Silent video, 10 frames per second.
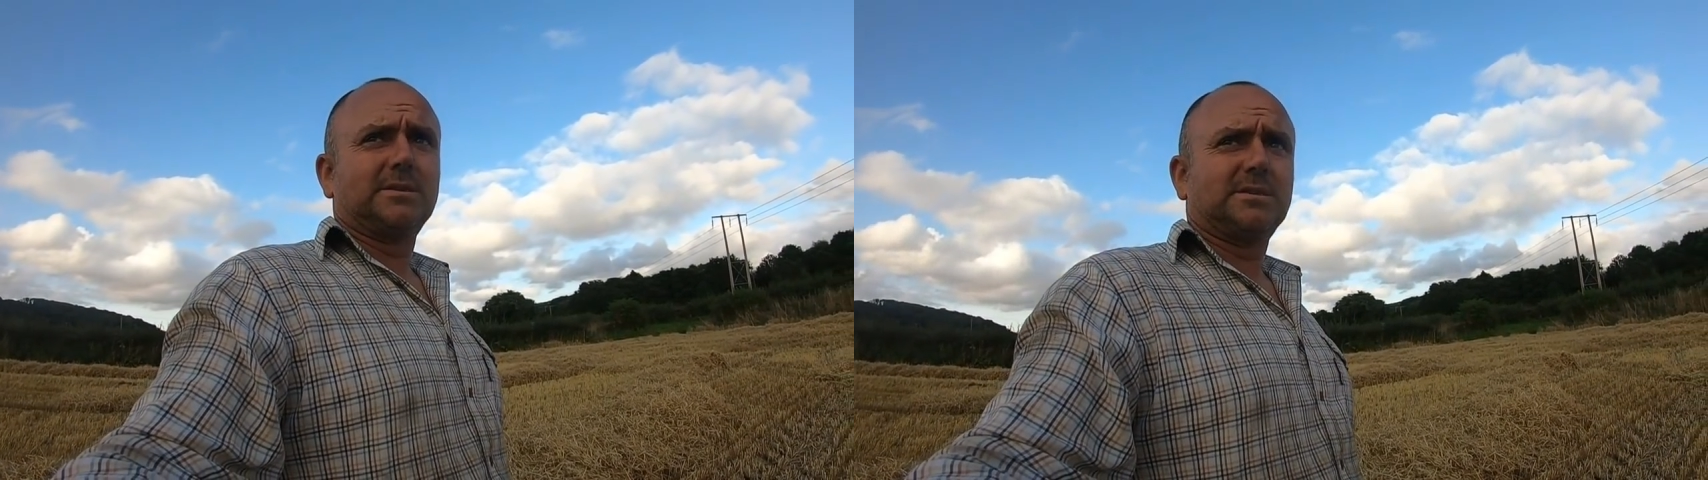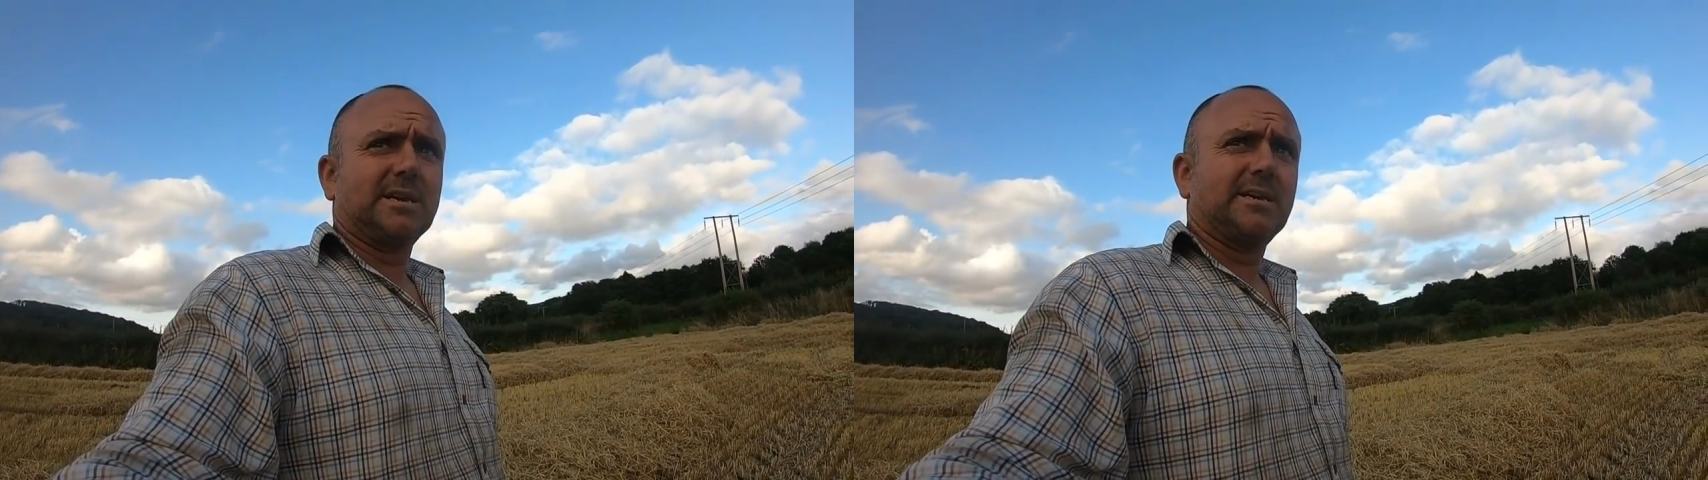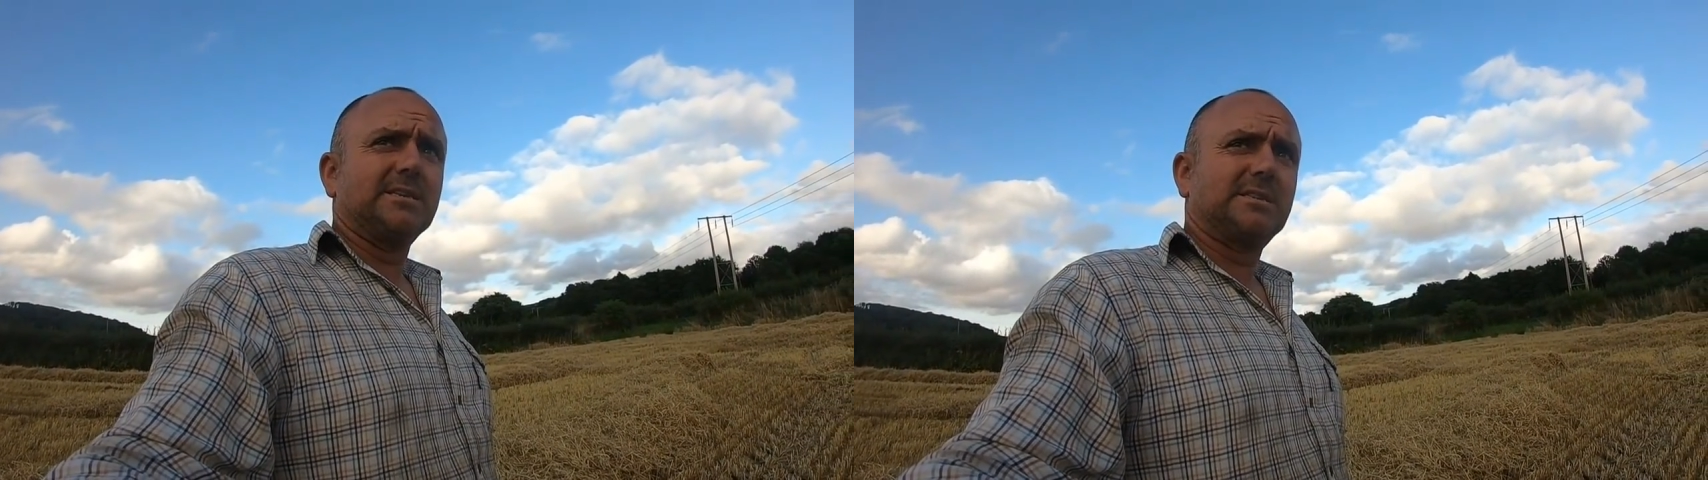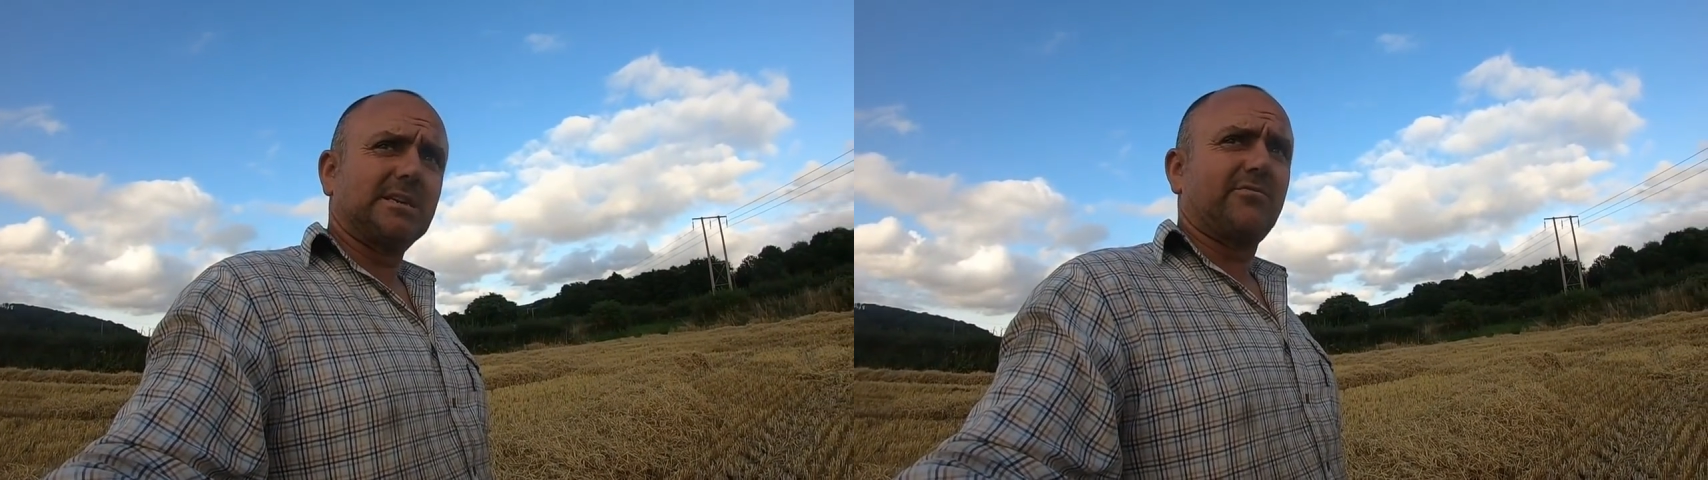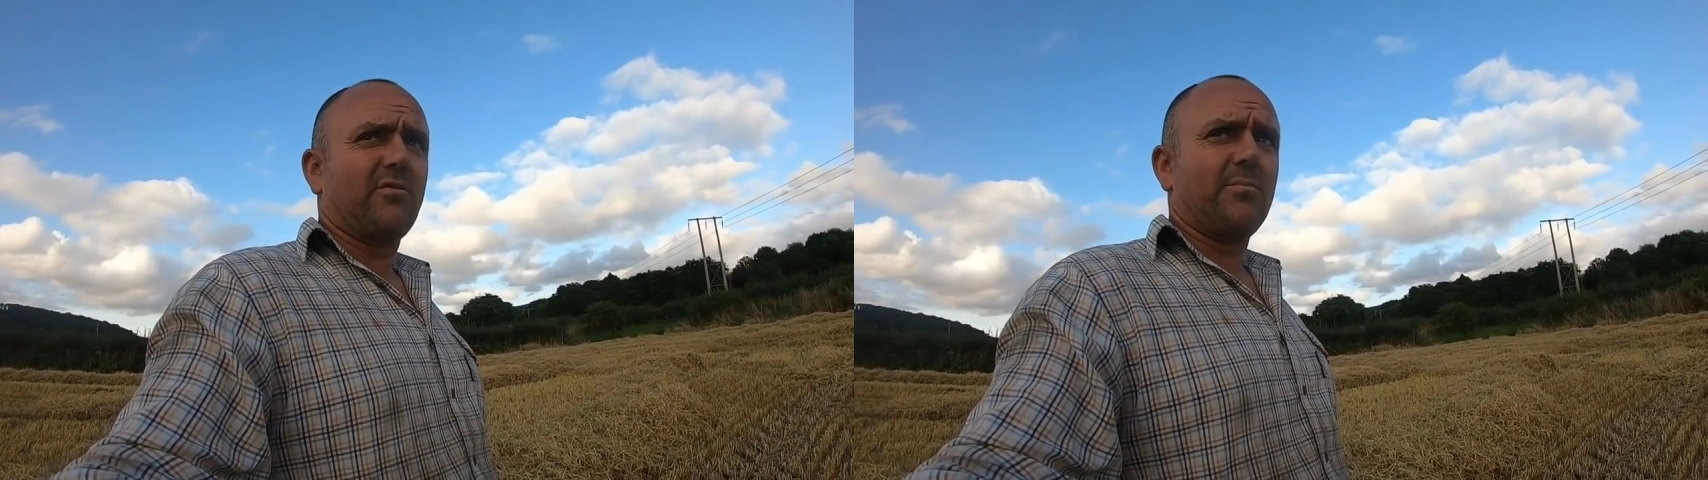are sinking
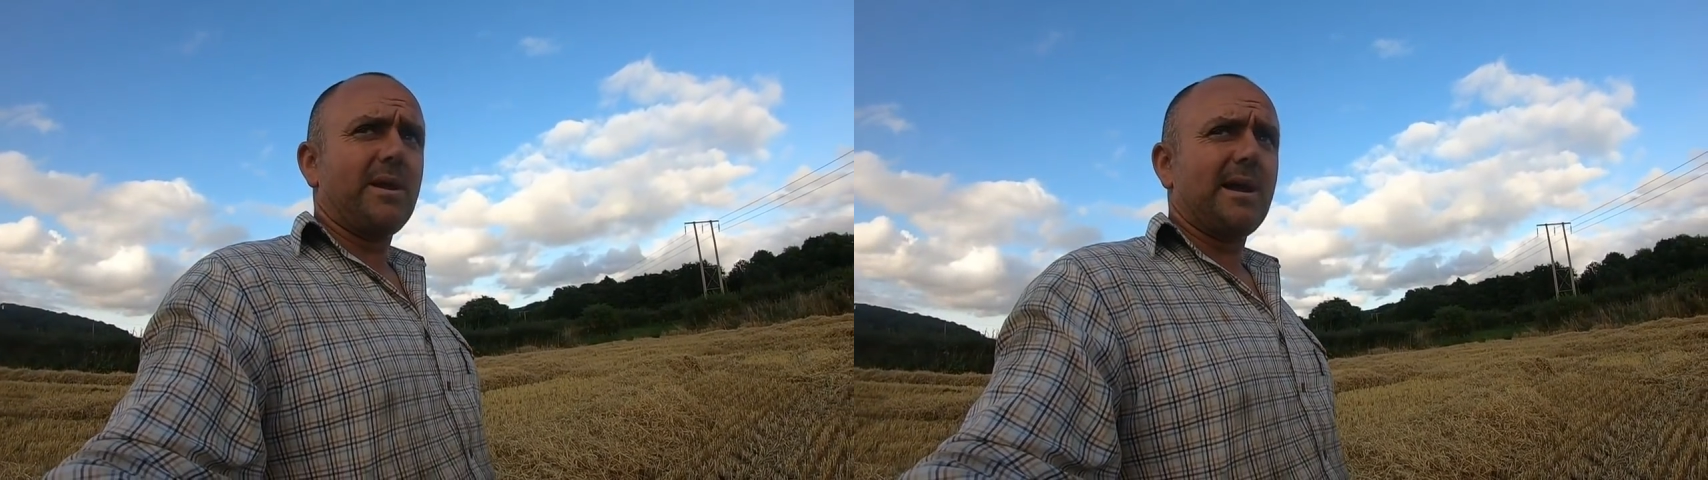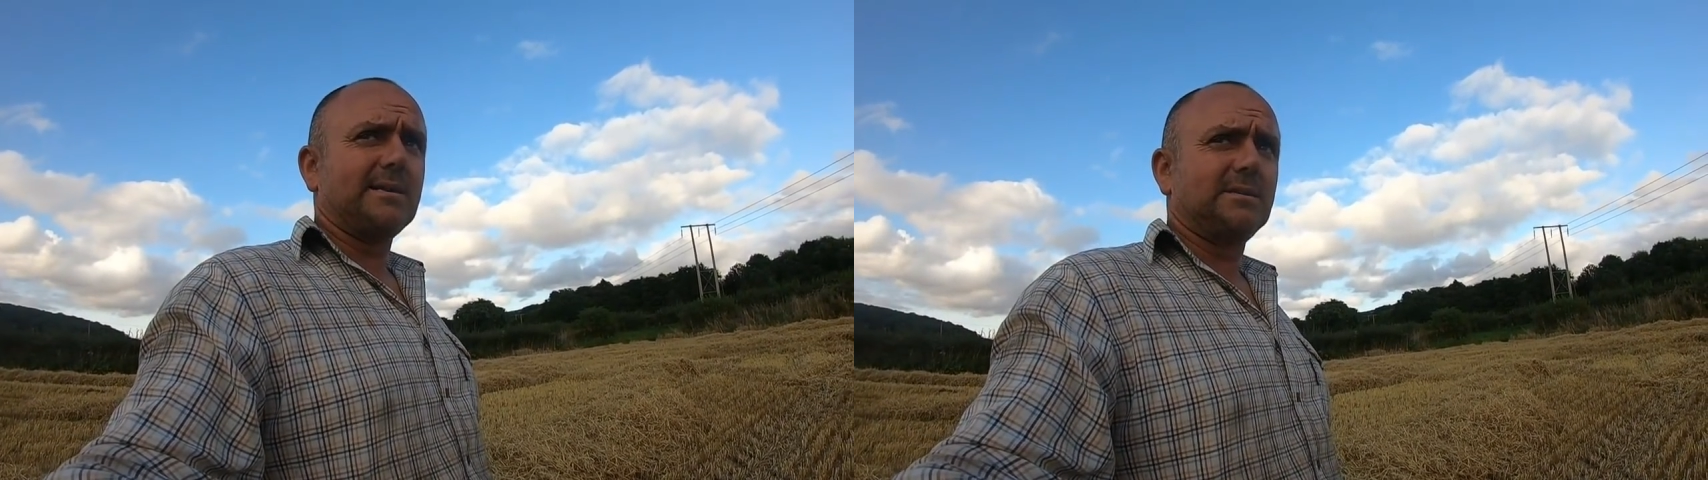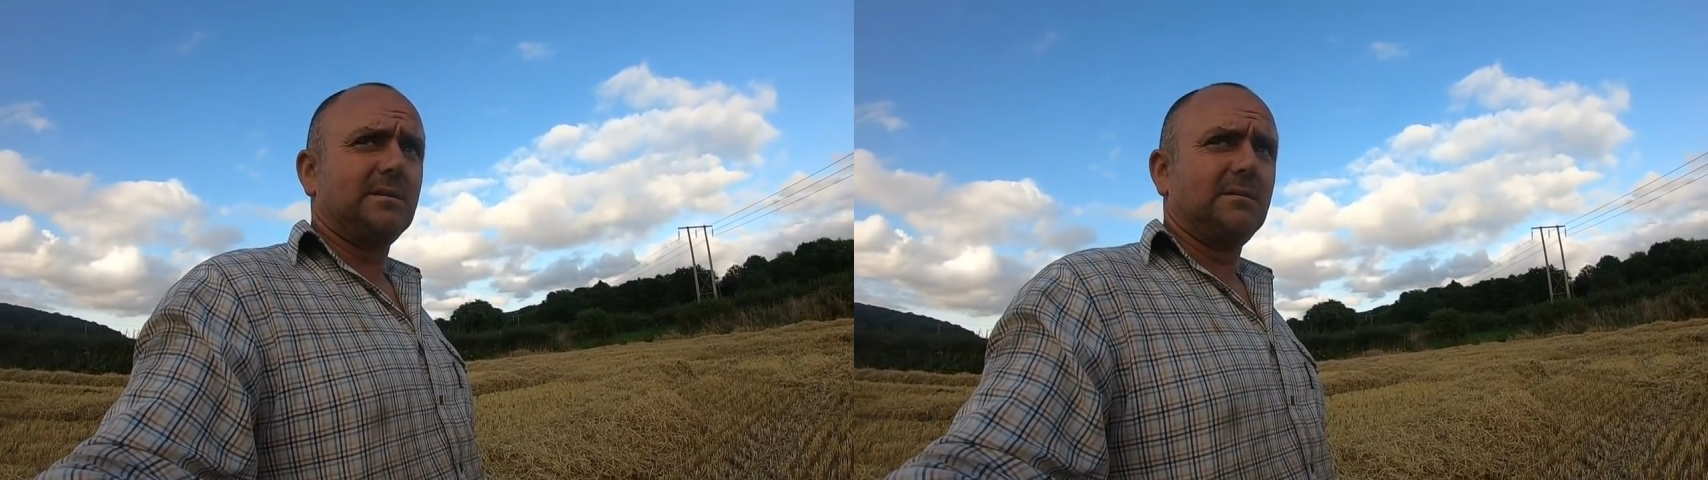6 foot behind.